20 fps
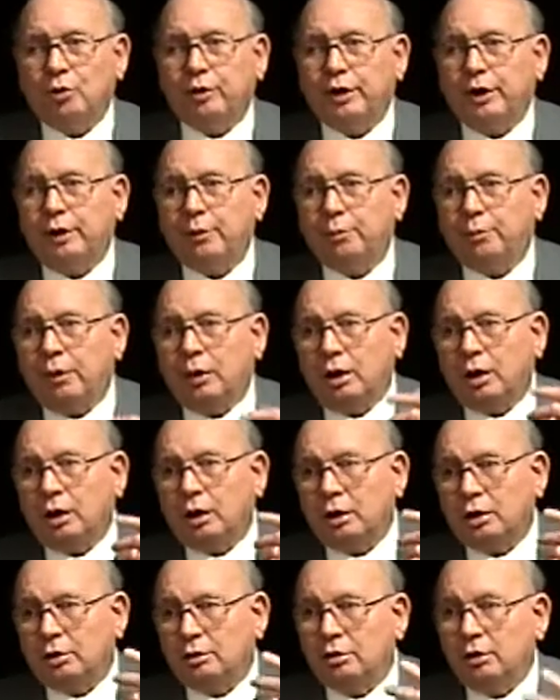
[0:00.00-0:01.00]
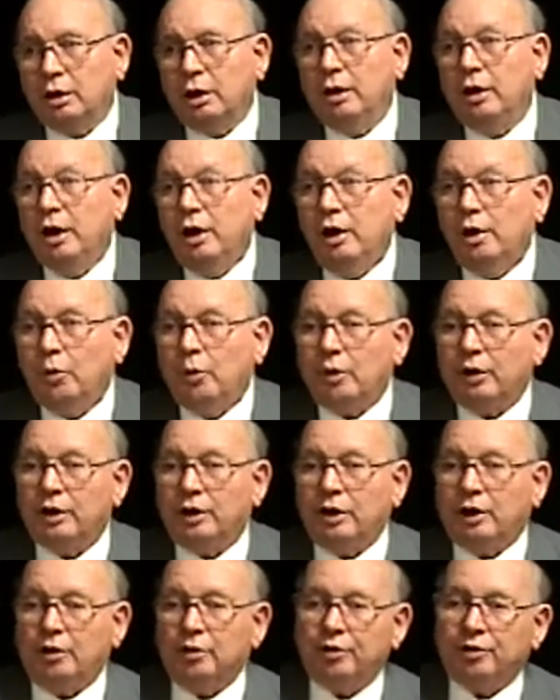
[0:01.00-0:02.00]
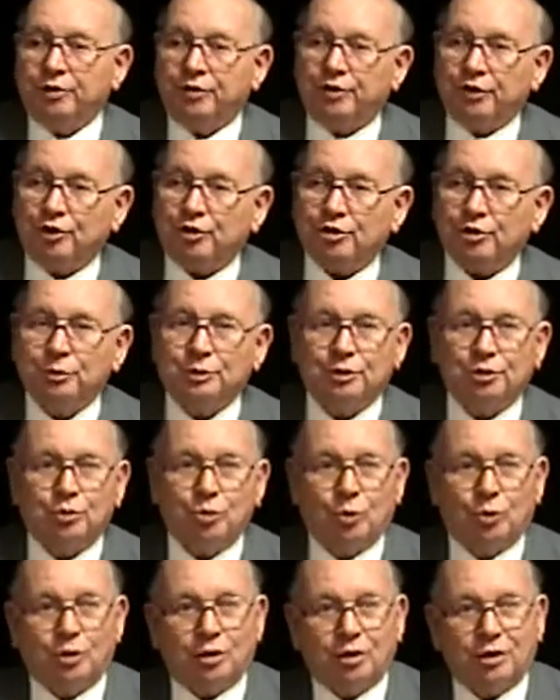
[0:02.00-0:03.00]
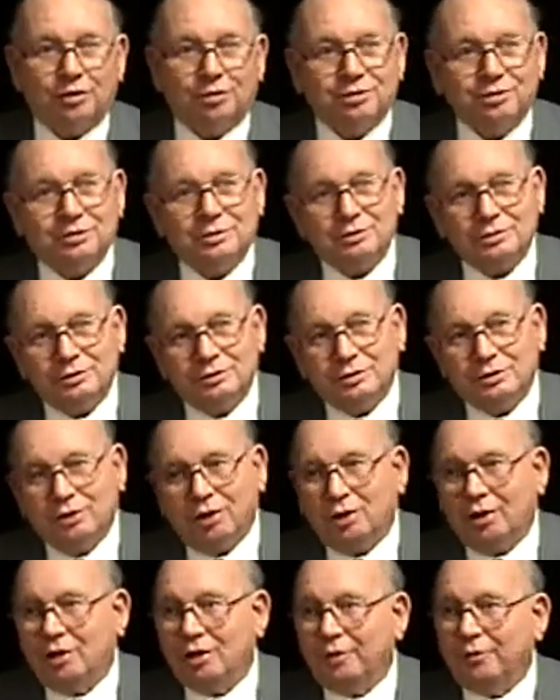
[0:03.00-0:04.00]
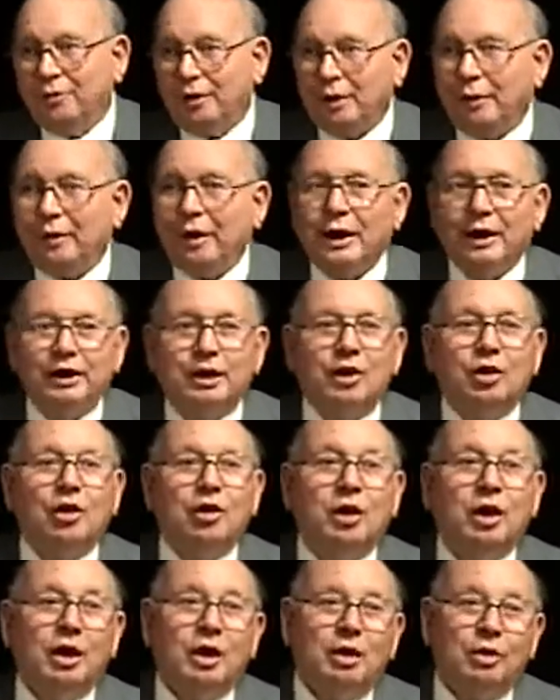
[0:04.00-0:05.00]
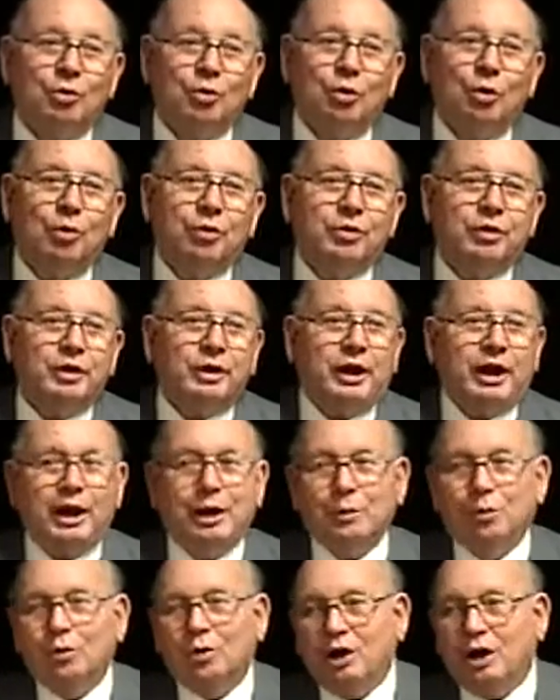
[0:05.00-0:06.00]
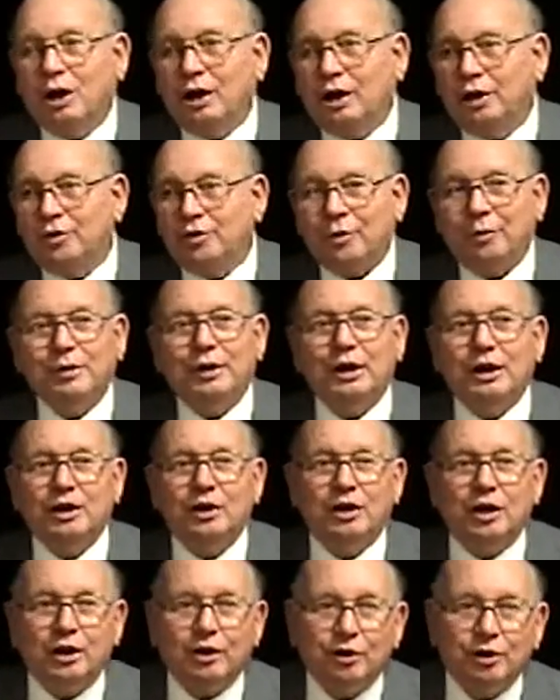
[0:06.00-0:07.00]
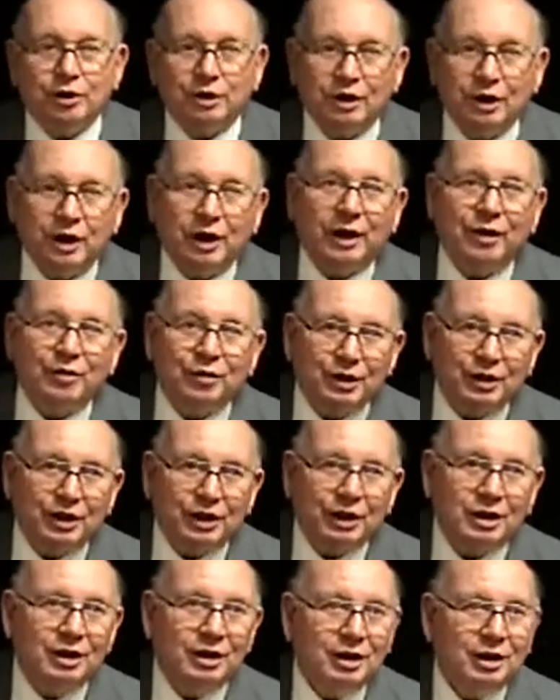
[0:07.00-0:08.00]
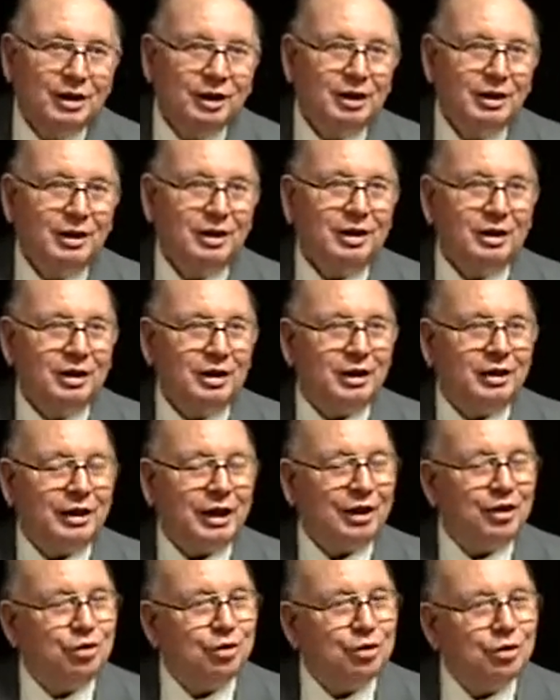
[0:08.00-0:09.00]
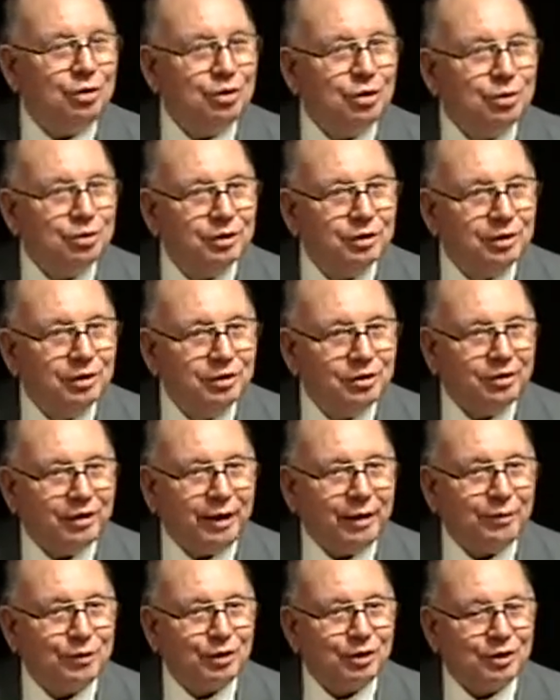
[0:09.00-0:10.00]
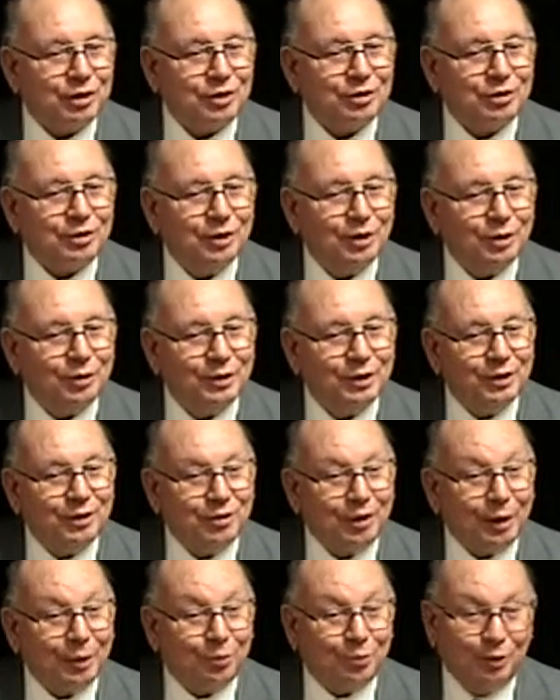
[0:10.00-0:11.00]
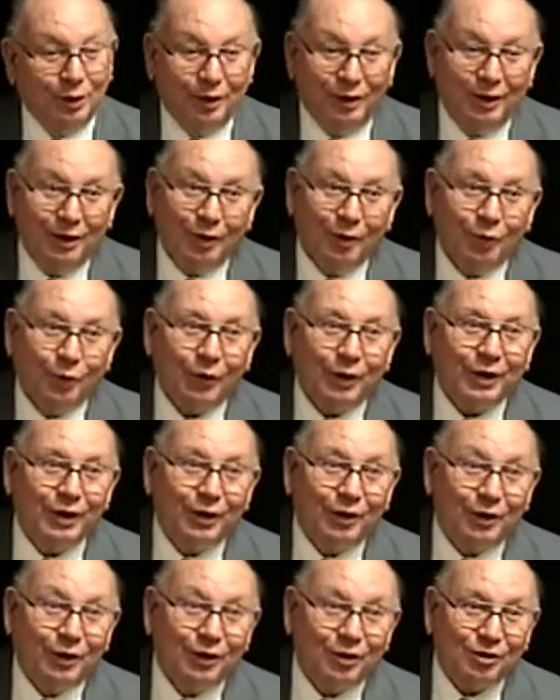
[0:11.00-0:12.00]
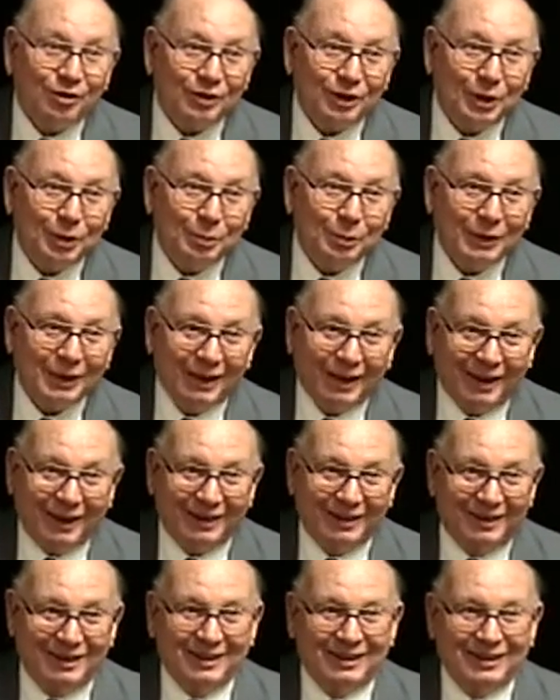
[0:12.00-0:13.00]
Gate Park, and I went down to Fisherman's Wharf, and all, I mean, rode the cable cars. I mean, you did everything that you do in San Francisco, except where you're going to sleep at night.